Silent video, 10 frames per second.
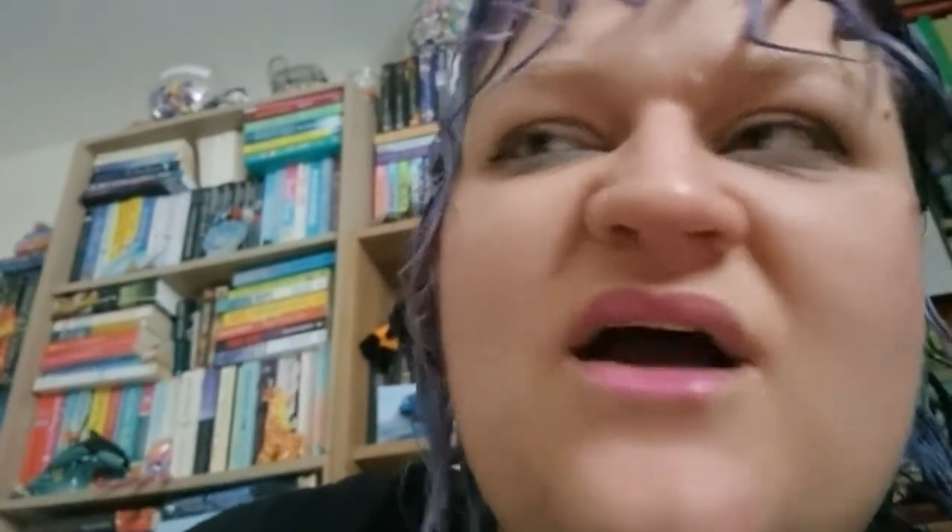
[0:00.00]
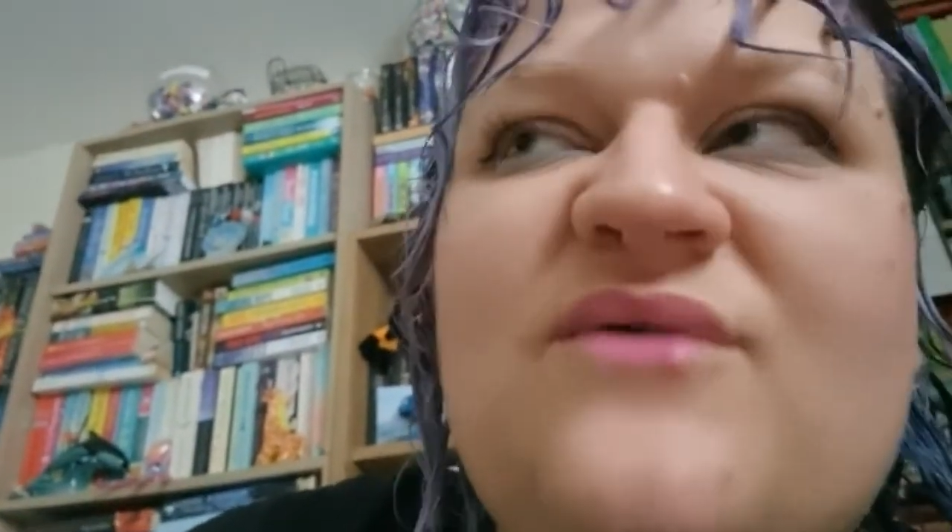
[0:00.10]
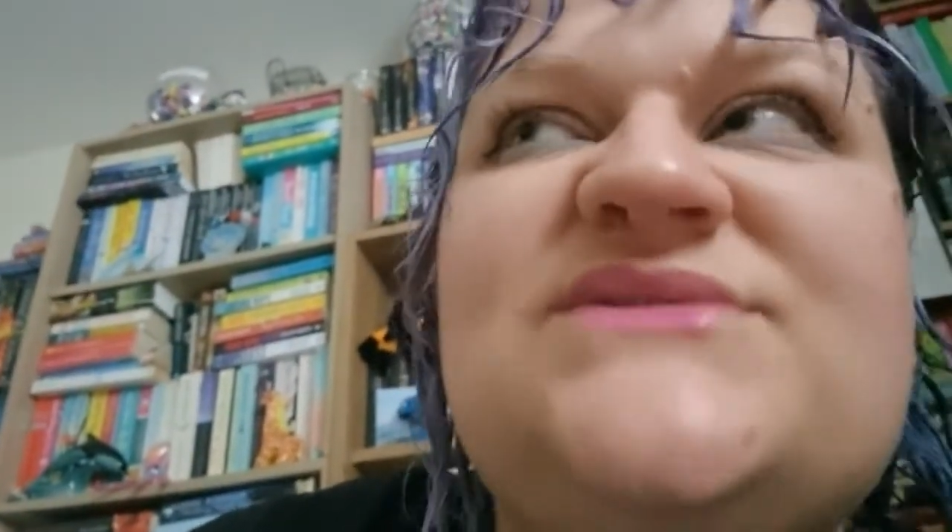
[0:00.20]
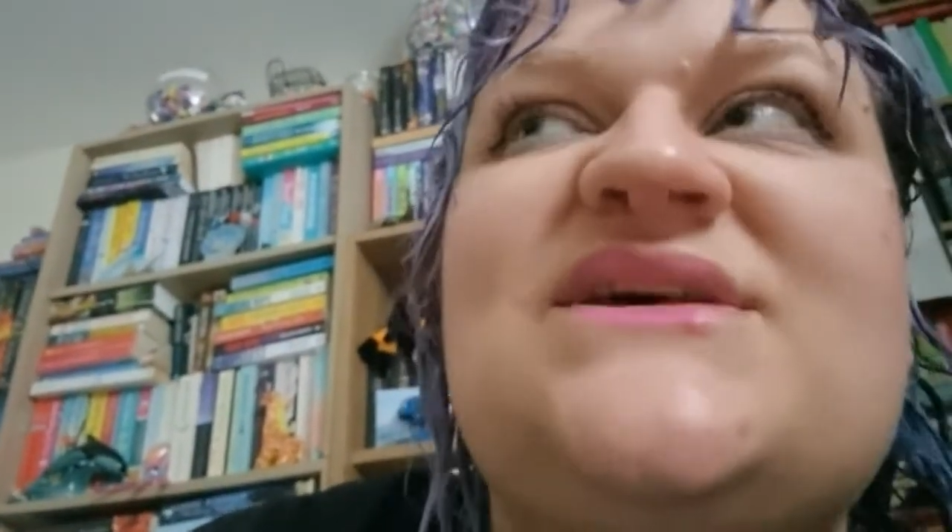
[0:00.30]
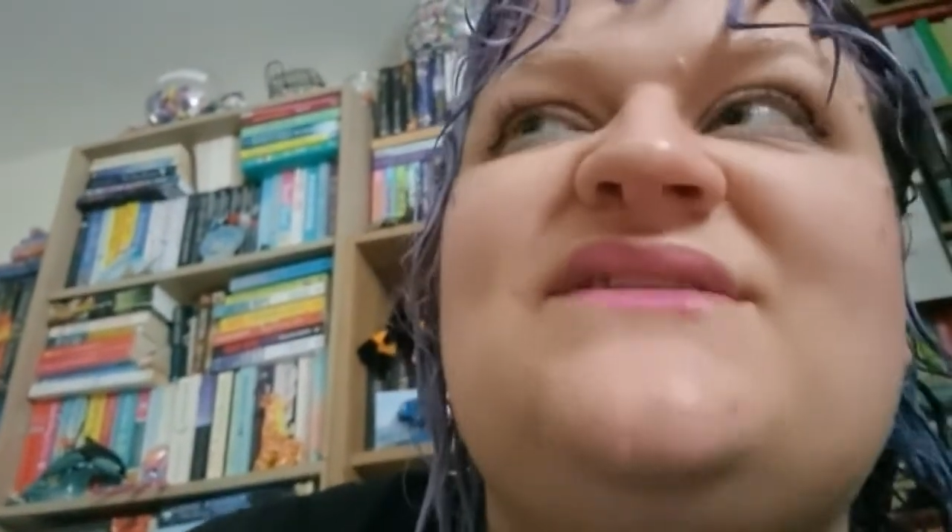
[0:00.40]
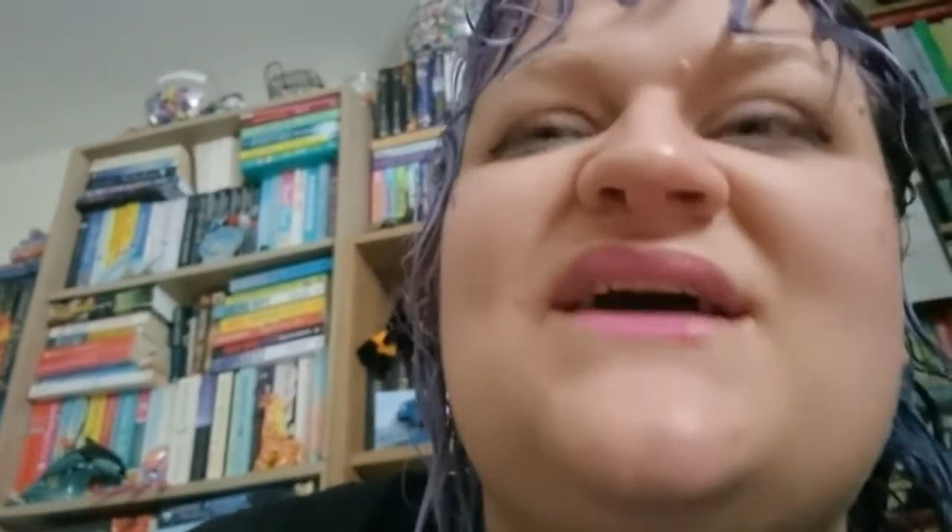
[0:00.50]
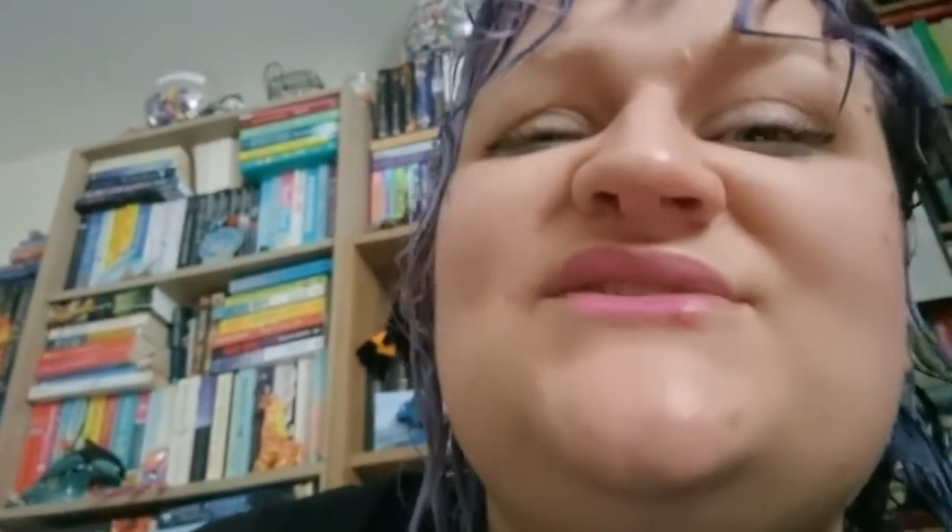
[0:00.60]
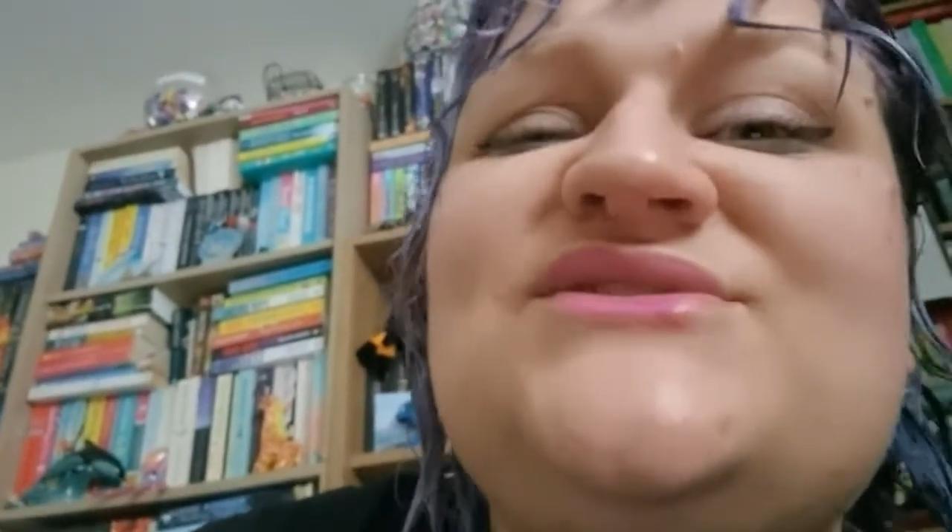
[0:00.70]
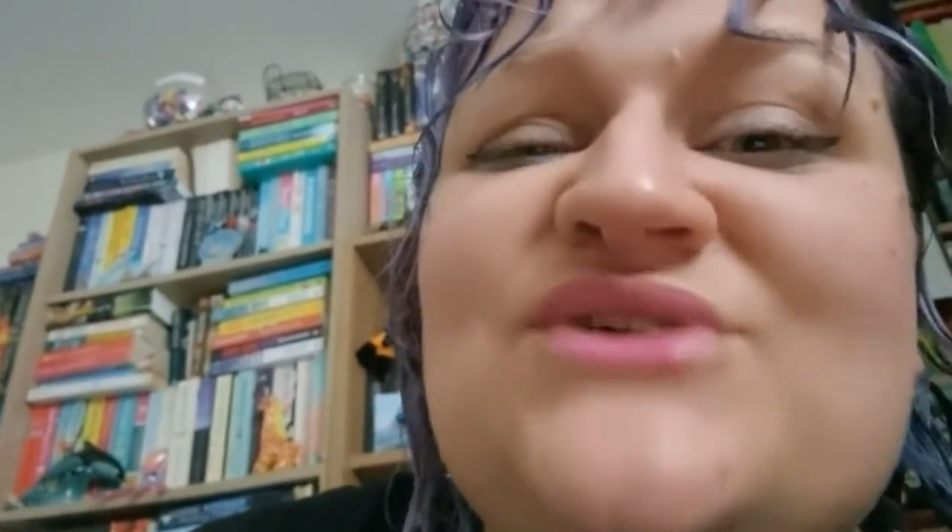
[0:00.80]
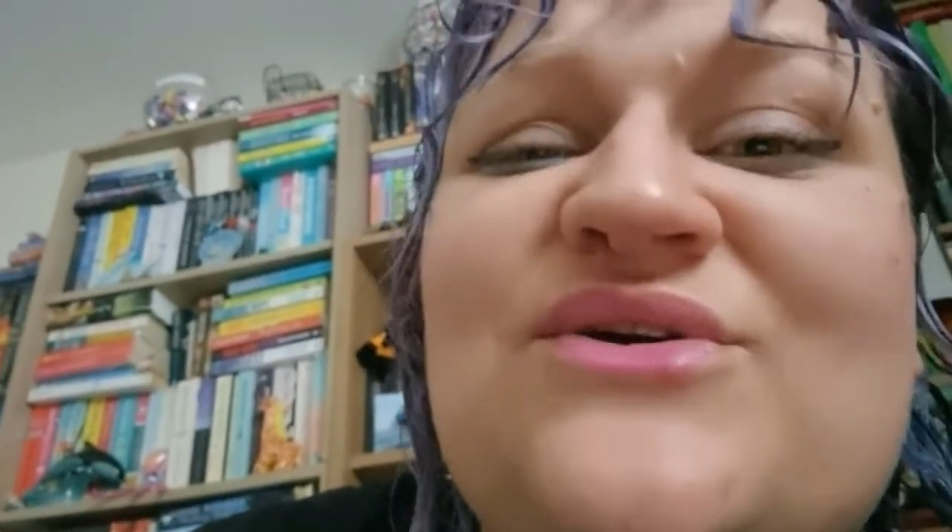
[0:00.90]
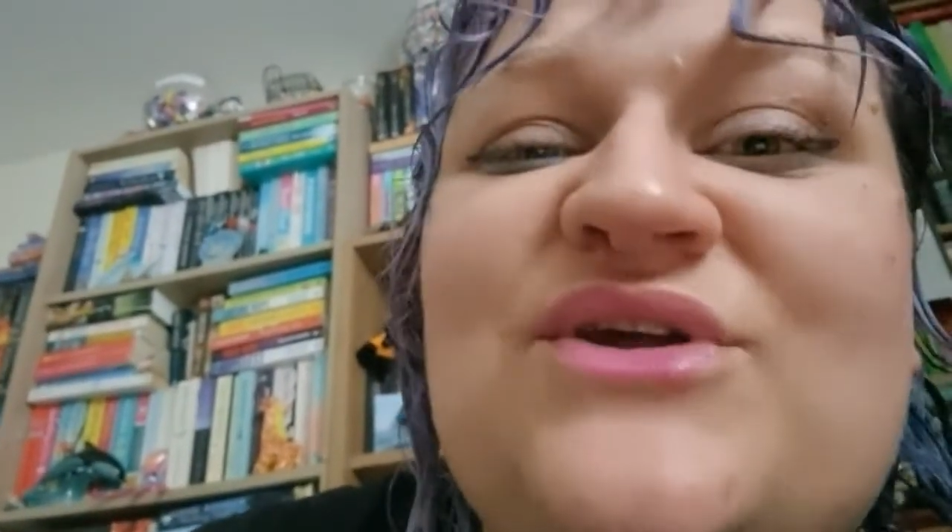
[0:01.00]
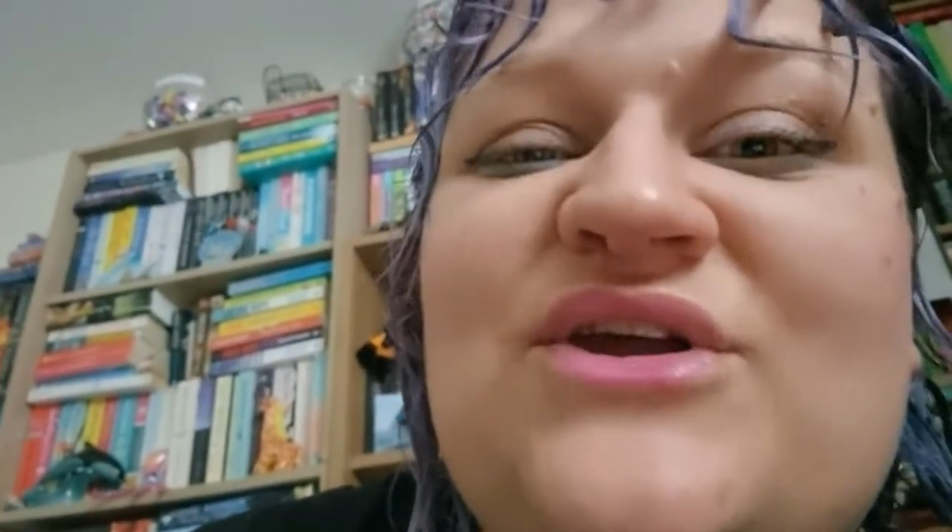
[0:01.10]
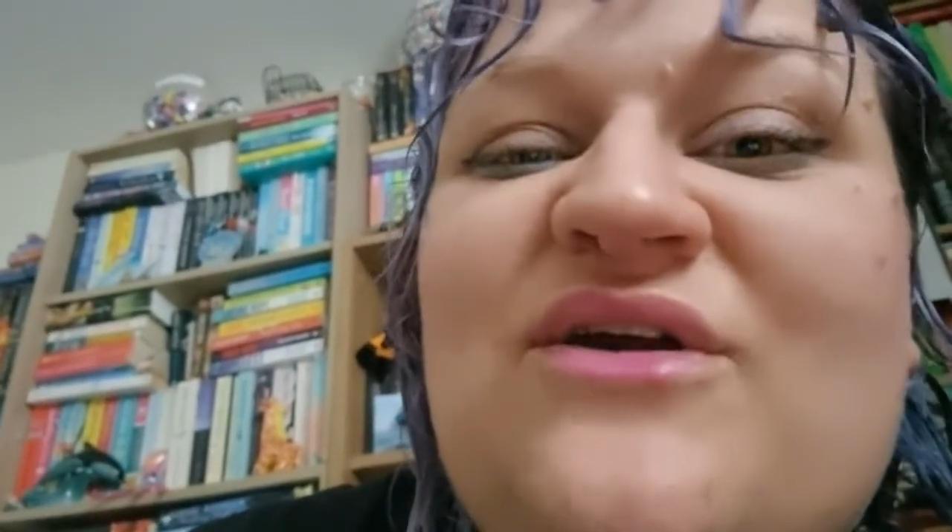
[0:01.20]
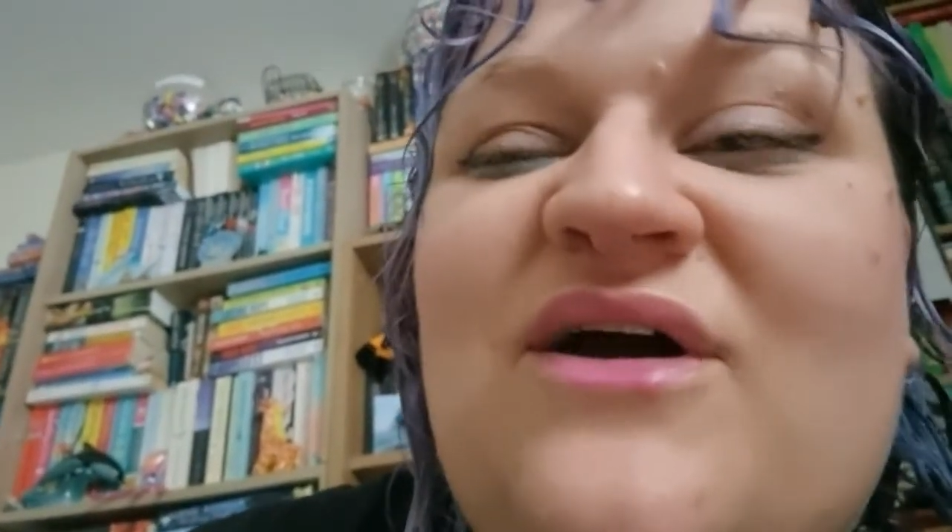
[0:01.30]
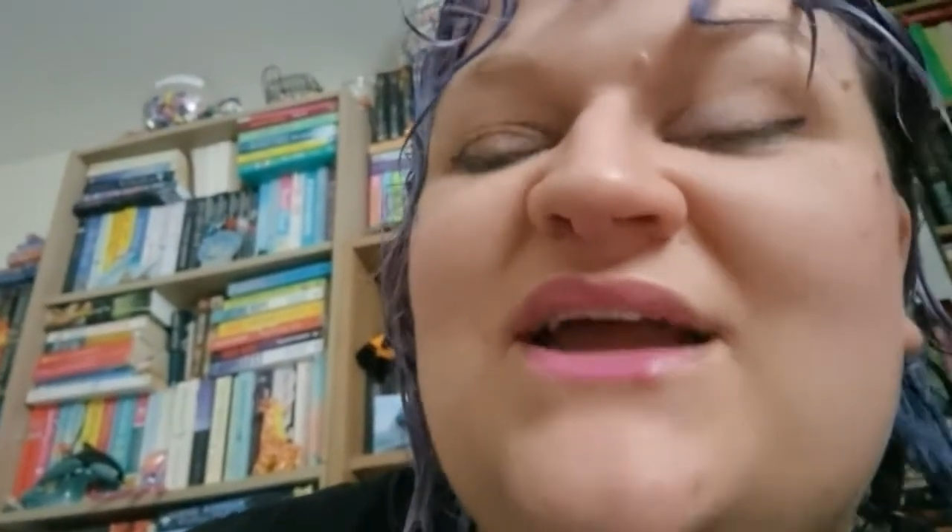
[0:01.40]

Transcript: I was like, that is so cute,